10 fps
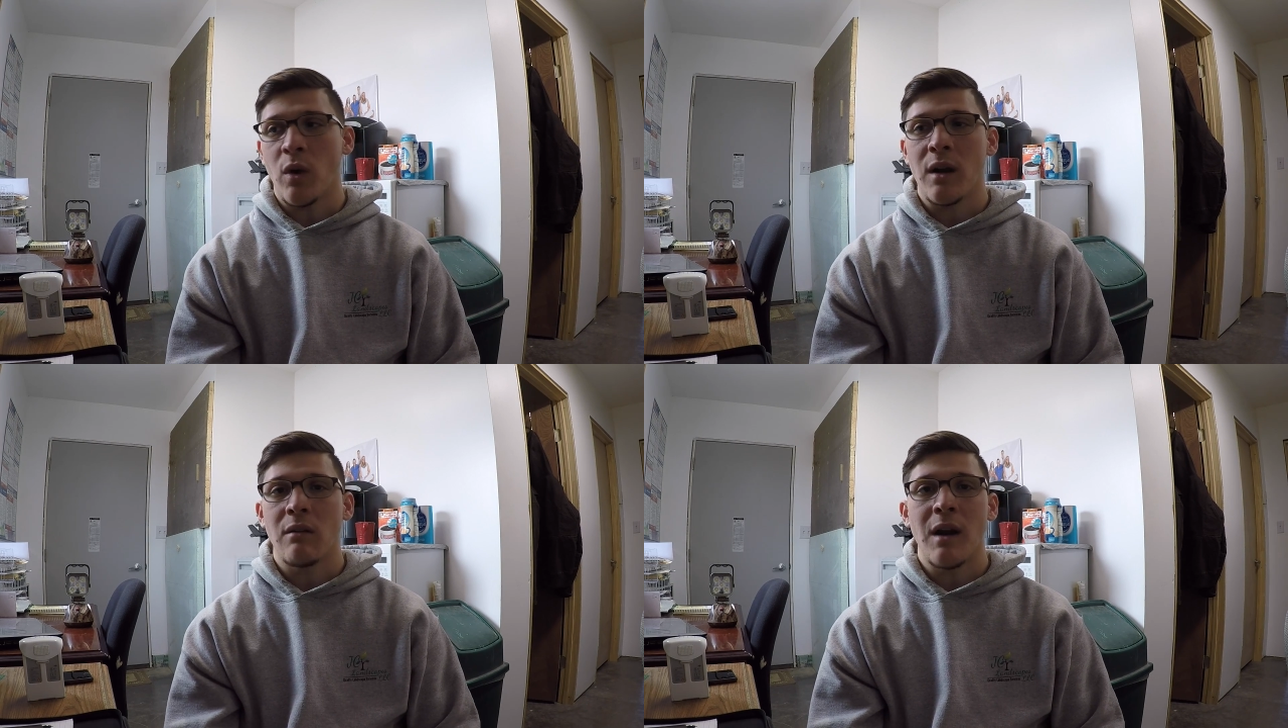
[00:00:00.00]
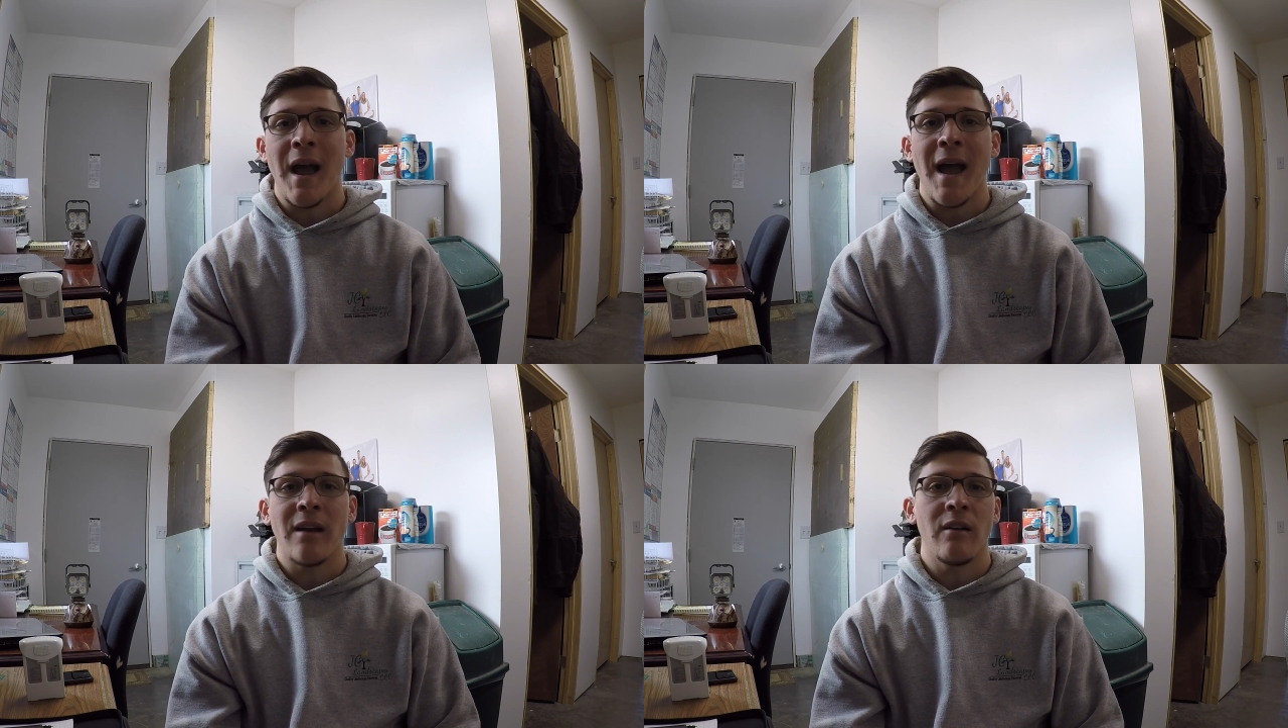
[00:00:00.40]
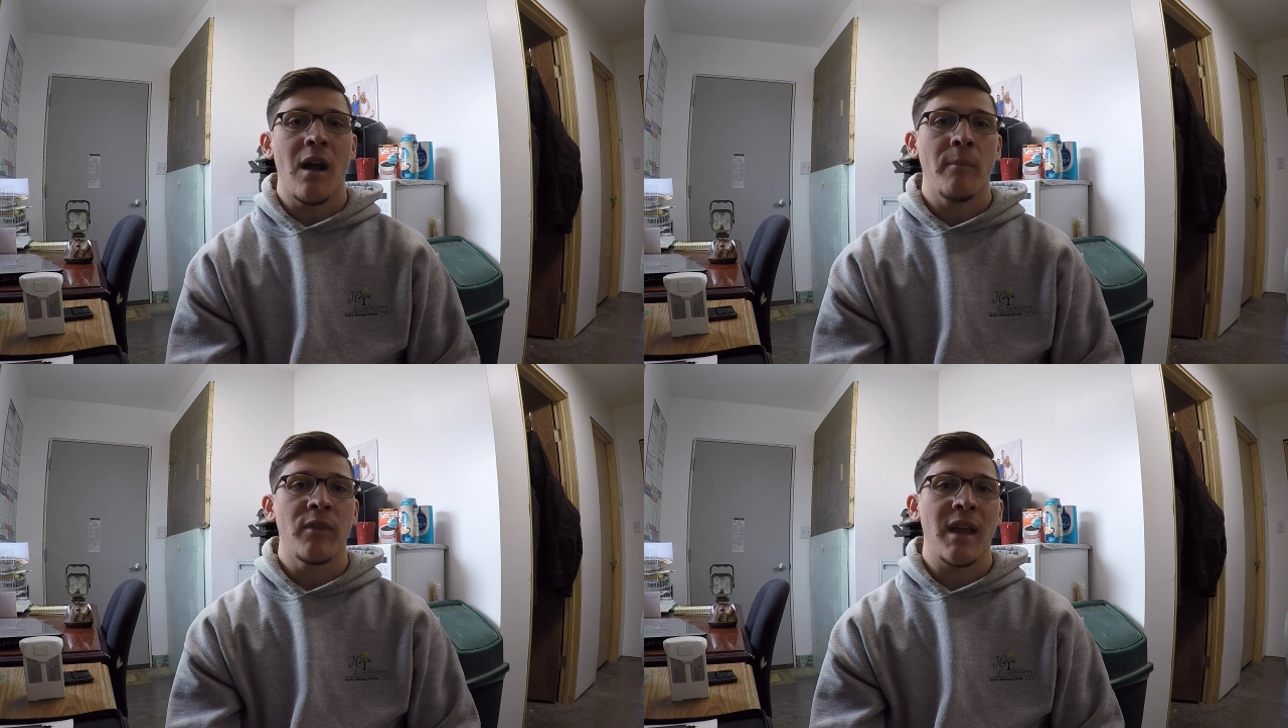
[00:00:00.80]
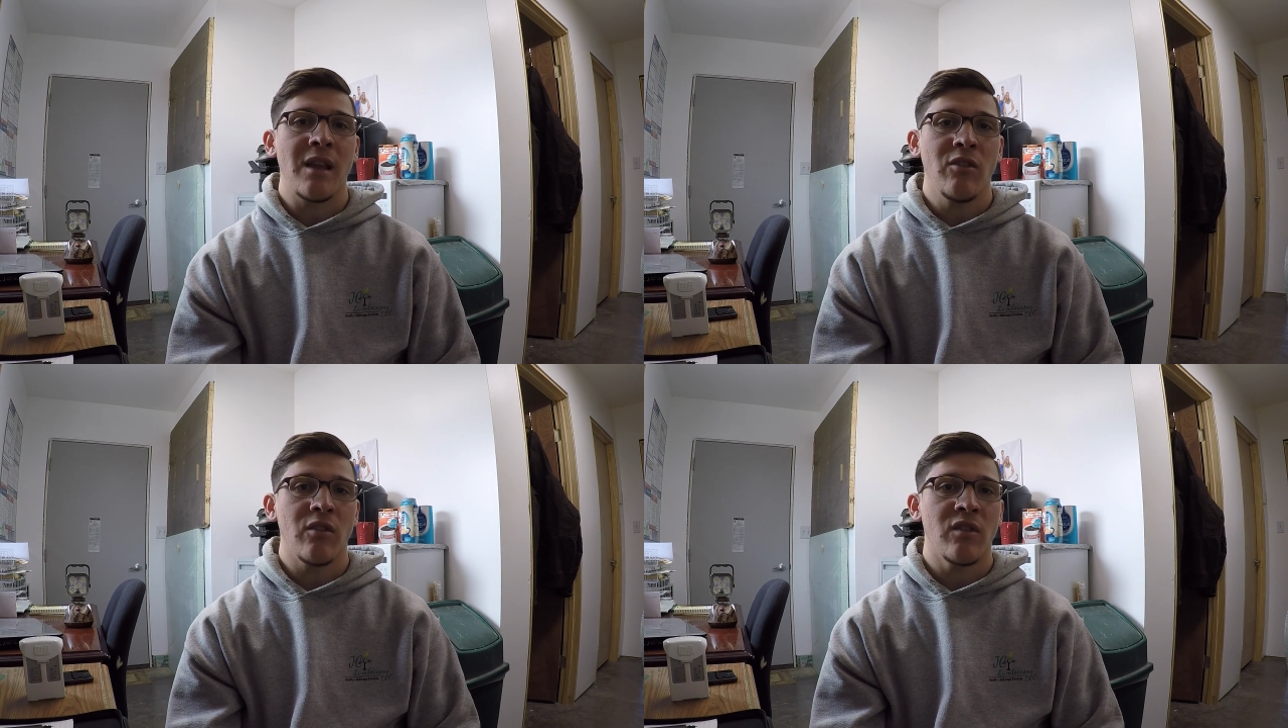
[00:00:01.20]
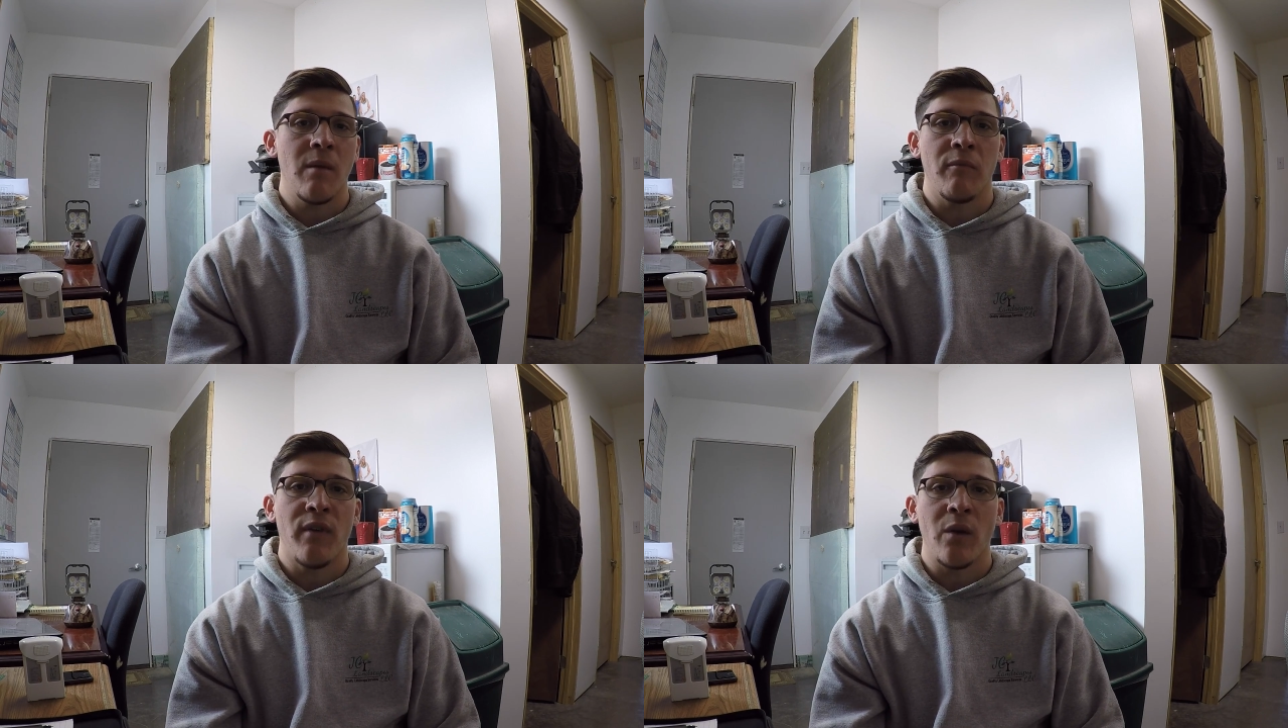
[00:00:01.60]
where we're at or updates or
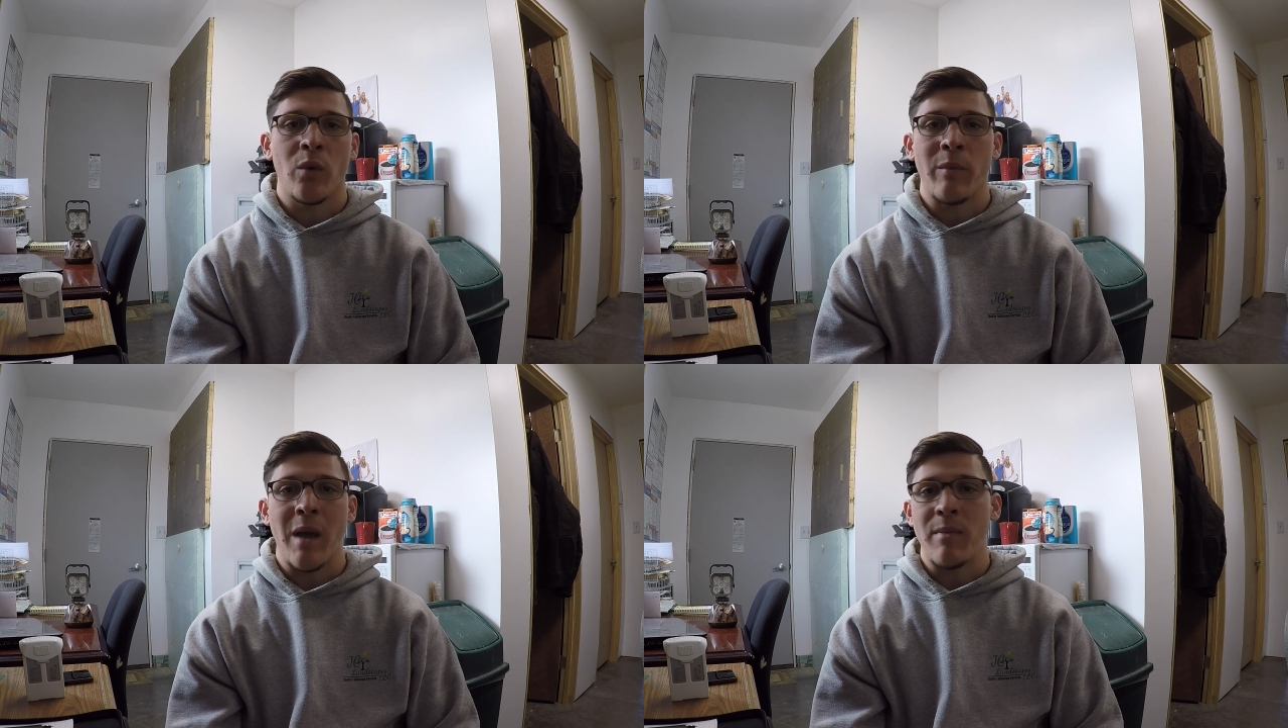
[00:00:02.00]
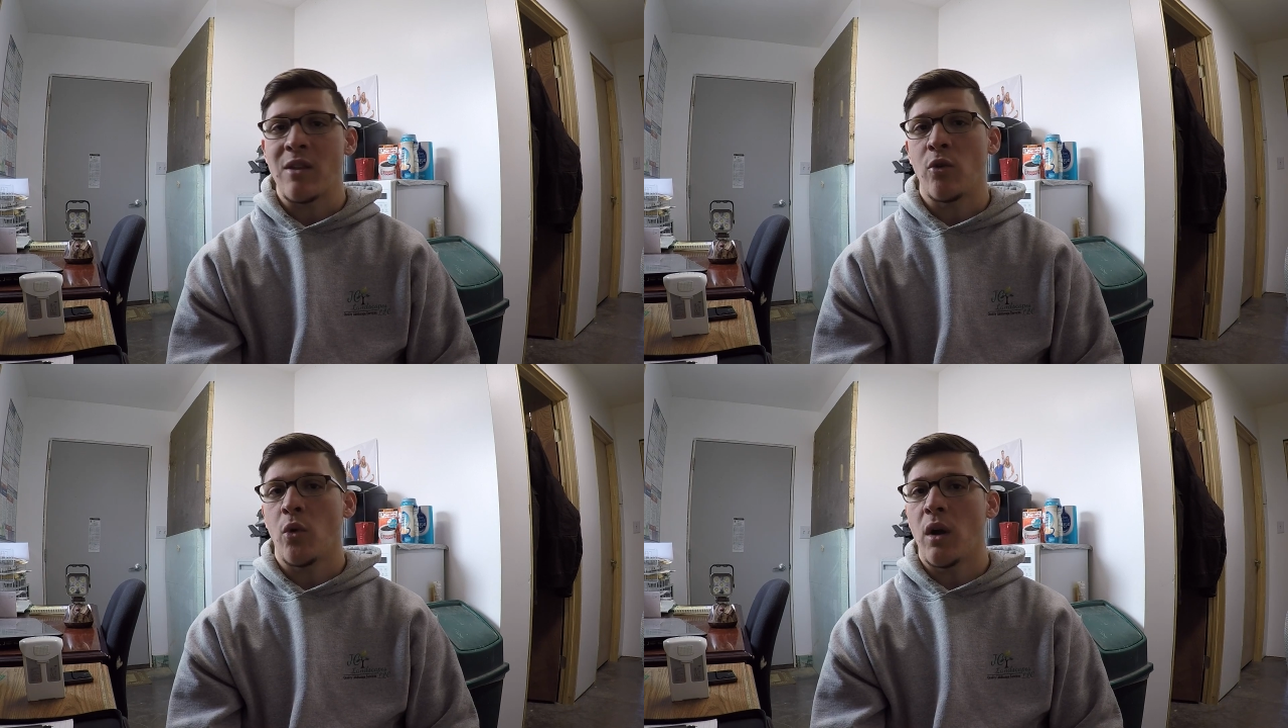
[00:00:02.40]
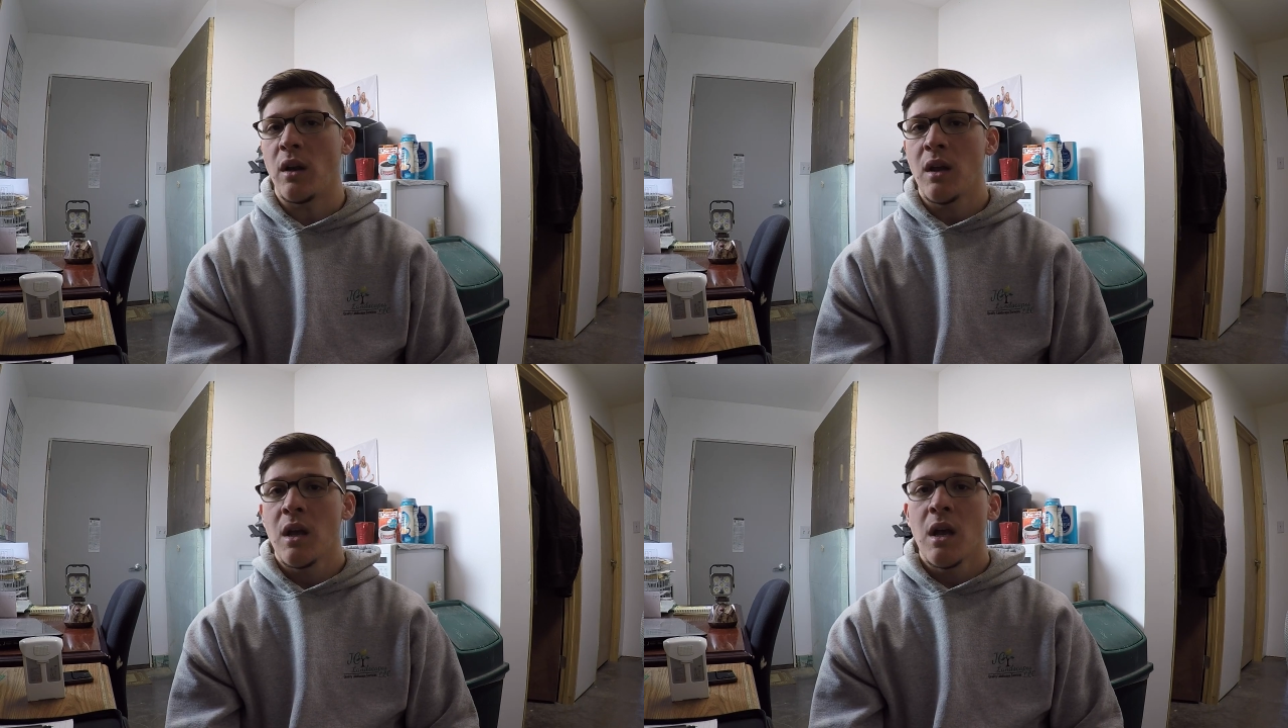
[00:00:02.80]
something fun we might be doing.